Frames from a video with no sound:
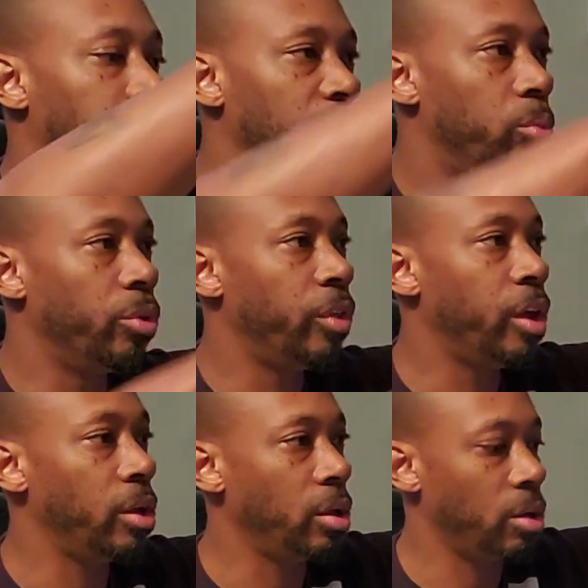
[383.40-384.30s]
people
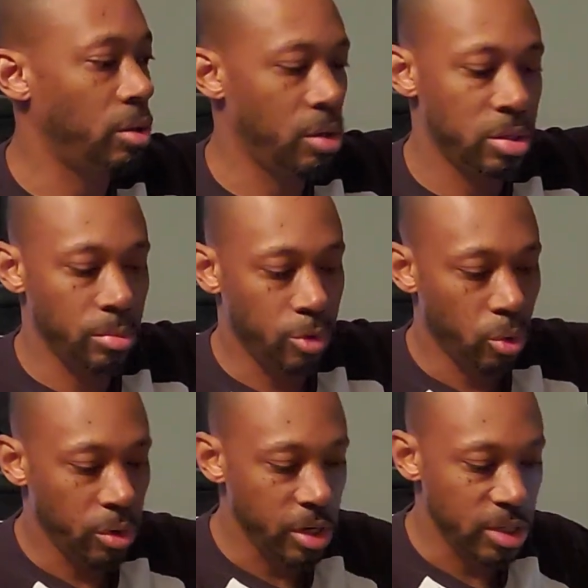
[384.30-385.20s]
think because I'm
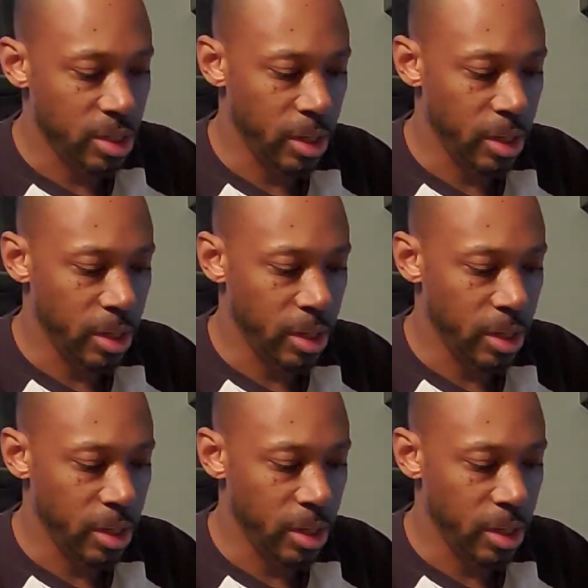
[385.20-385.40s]
doing this,